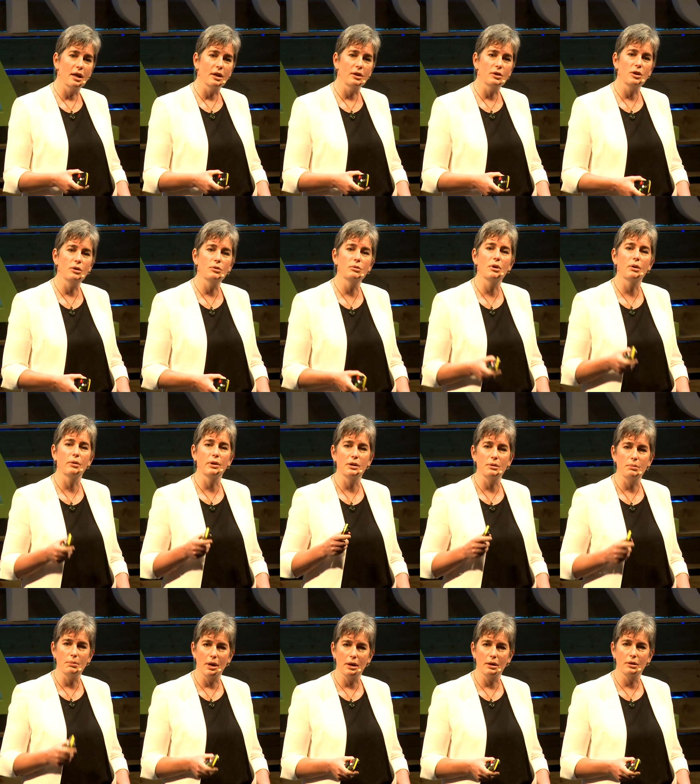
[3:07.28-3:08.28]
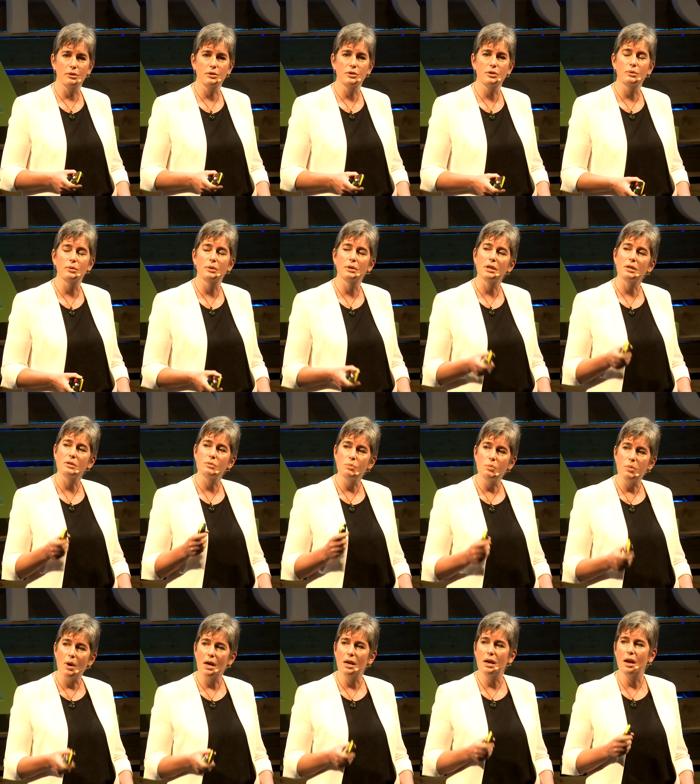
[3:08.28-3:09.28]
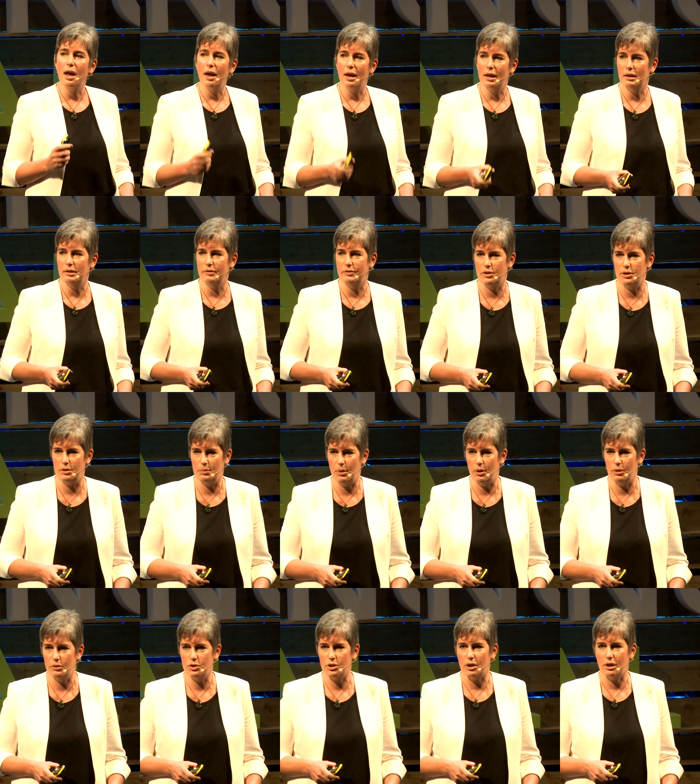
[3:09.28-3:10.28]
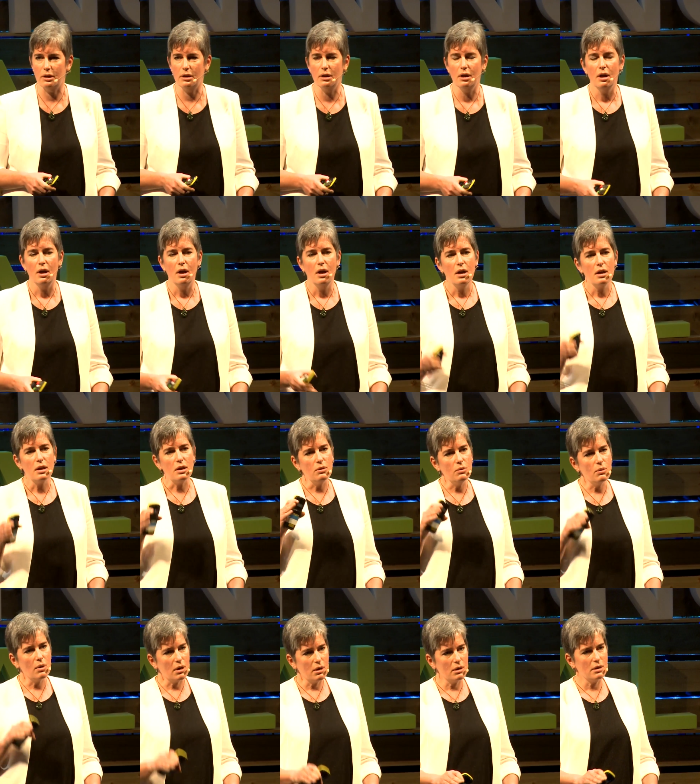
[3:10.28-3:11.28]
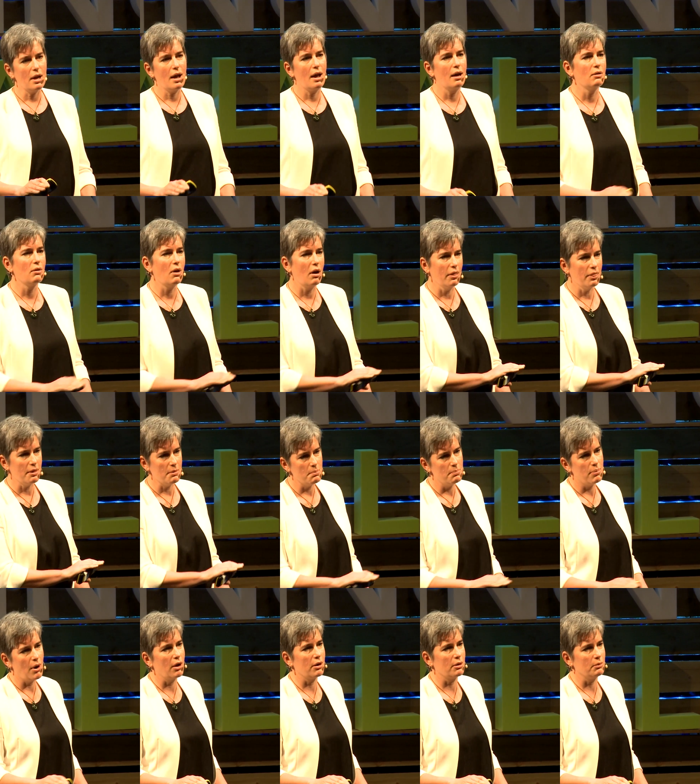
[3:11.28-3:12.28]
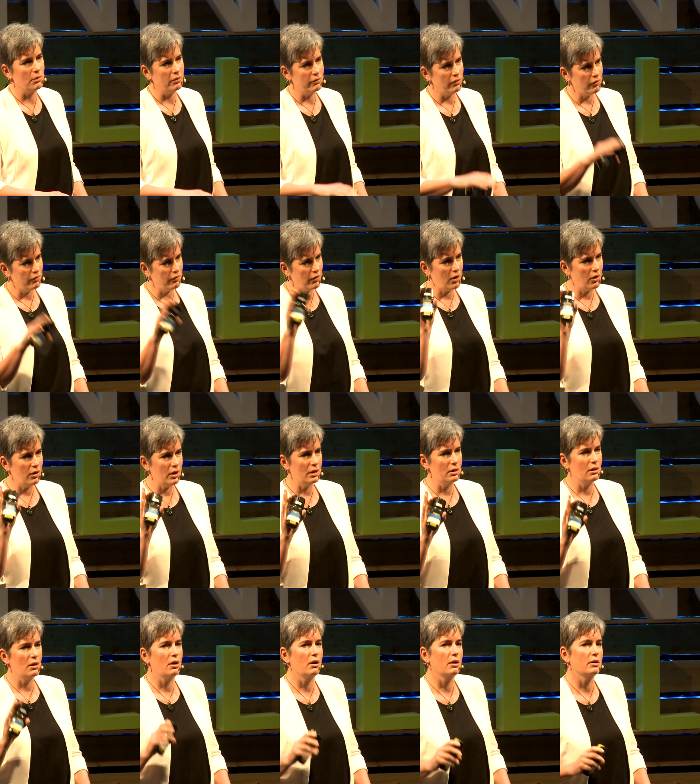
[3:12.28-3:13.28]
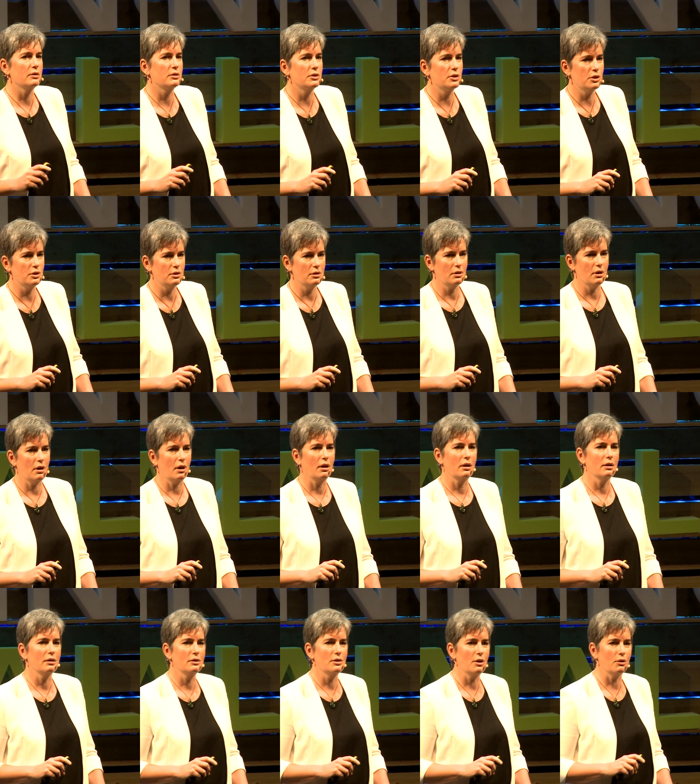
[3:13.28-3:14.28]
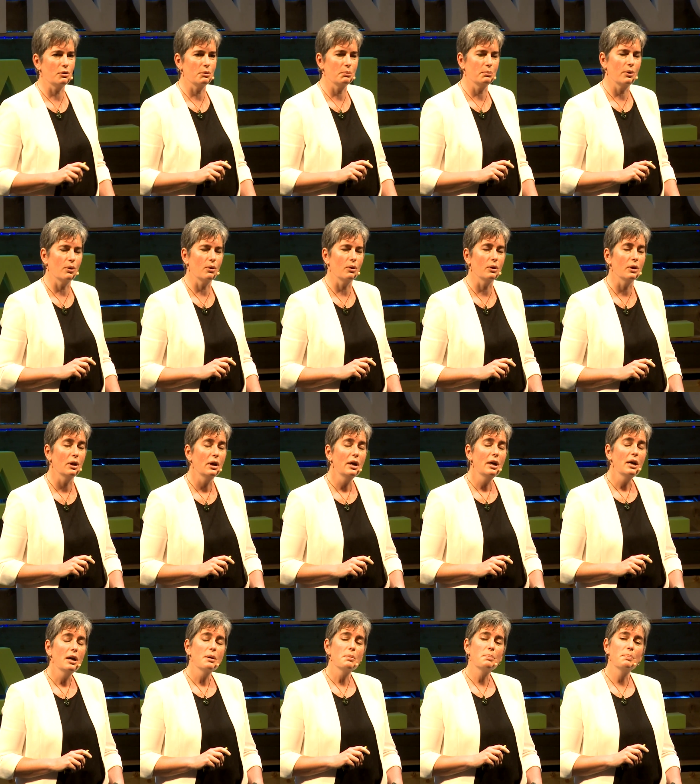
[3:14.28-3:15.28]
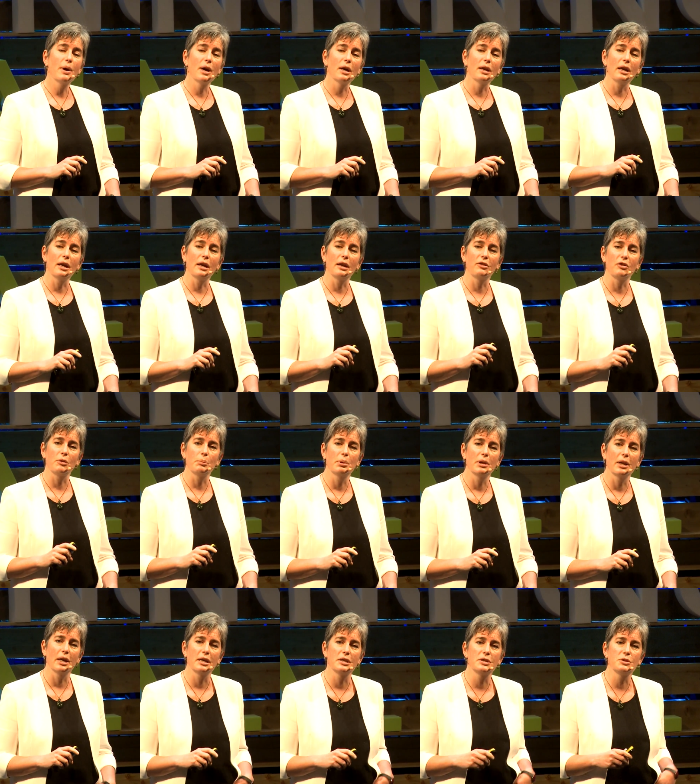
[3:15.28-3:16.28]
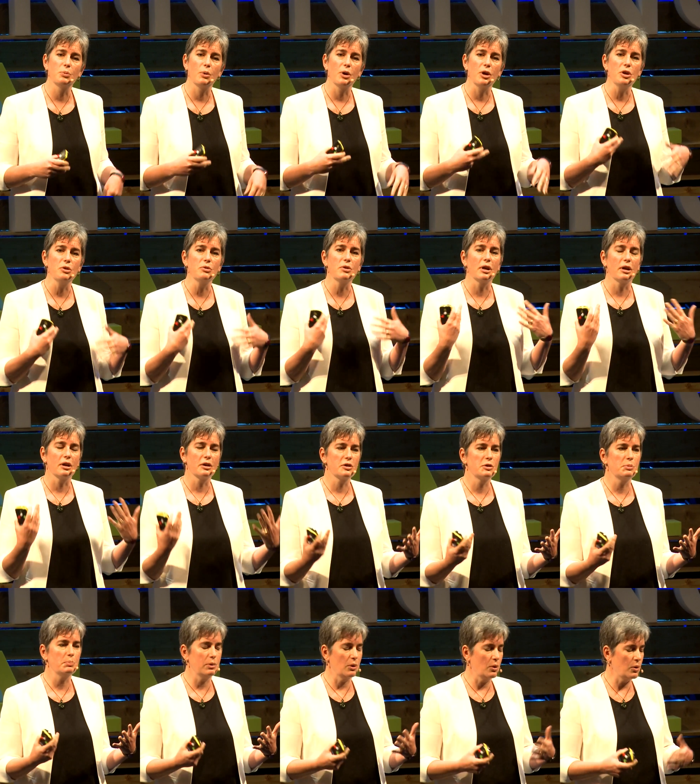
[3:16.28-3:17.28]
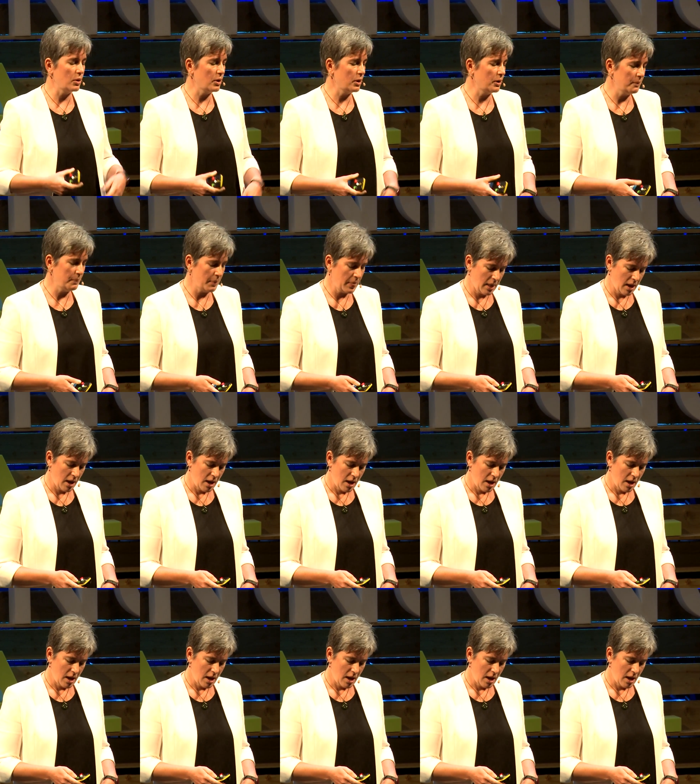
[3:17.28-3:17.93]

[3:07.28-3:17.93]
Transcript: tell you, going to medical school is one hell of a demotion. You are now on the bottom of a very large totem pole, but it is a place where you can explore.